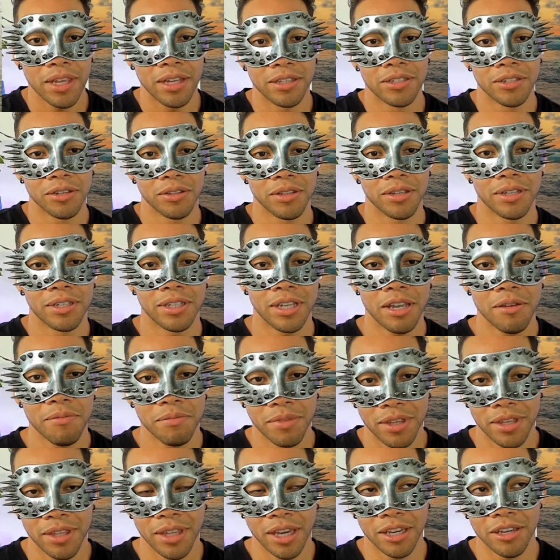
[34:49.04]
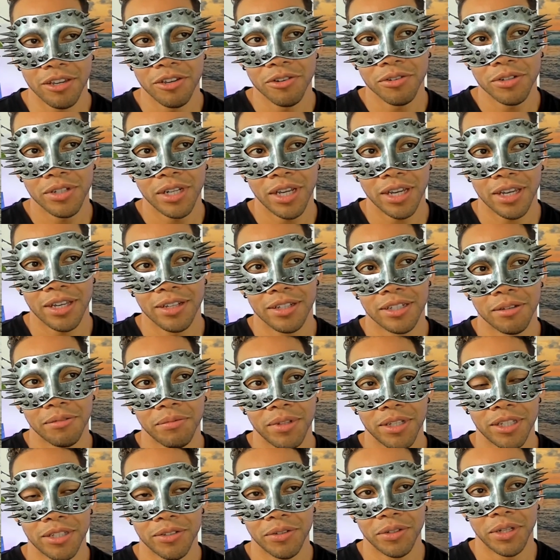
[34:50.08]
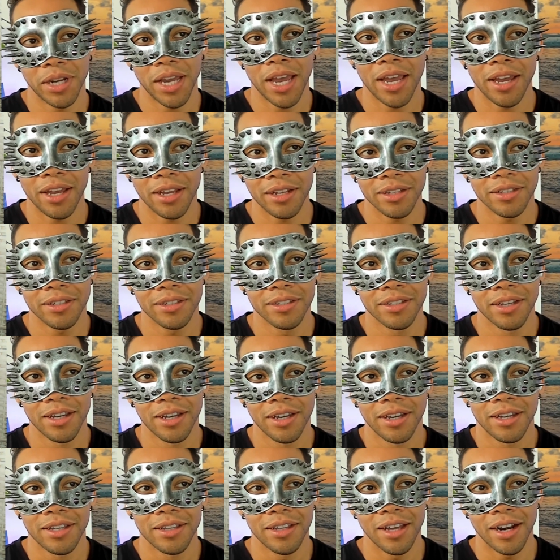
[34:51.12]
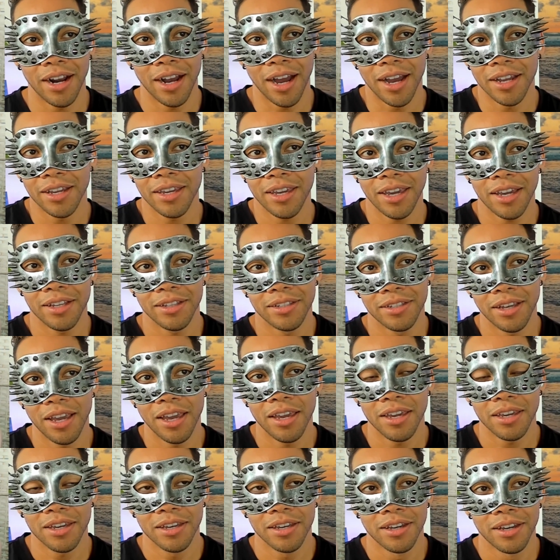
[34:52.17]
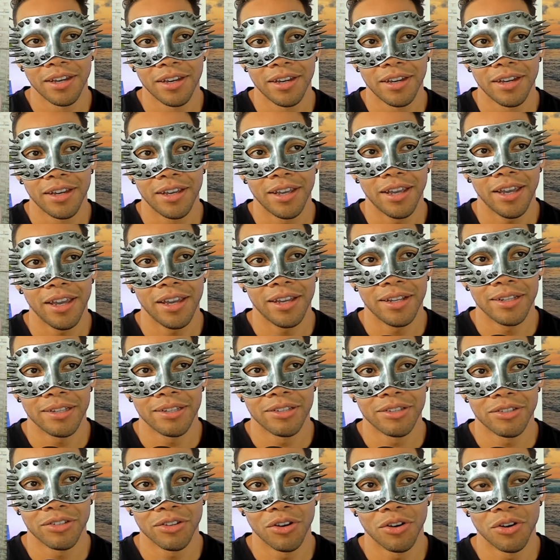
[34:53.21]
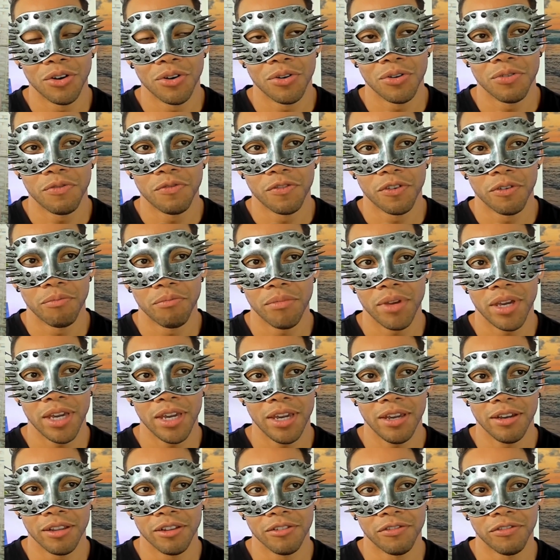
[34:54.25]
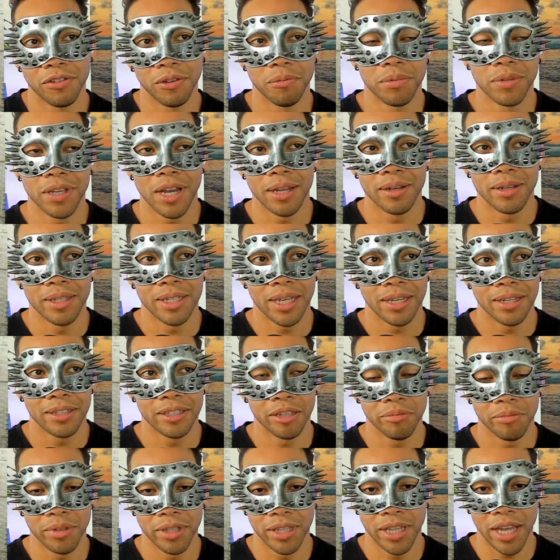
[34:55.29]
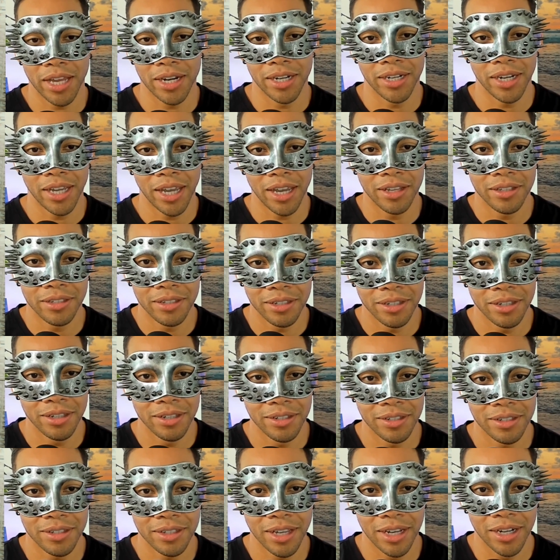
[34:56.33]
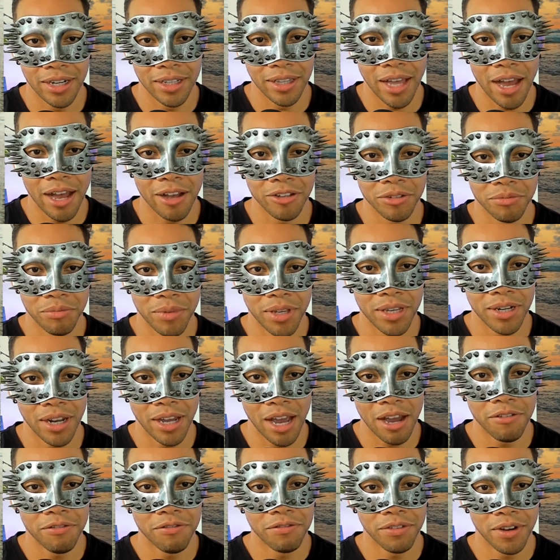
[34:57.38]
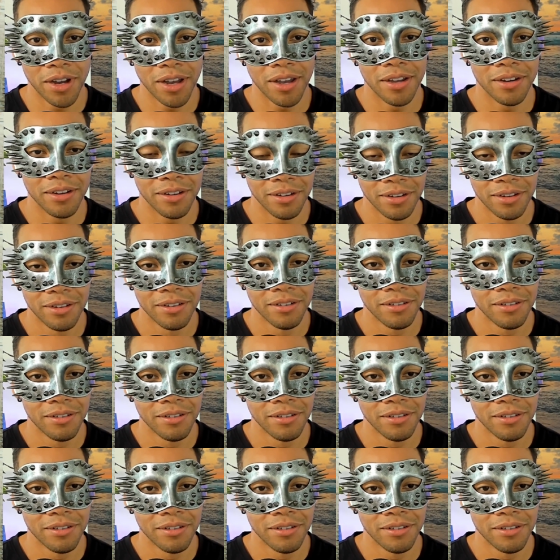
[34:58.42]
And so the same thing, like you're taking something to enhance that I can't take. And so for me, on the flip side, to take something that enhances and allows me to have fun,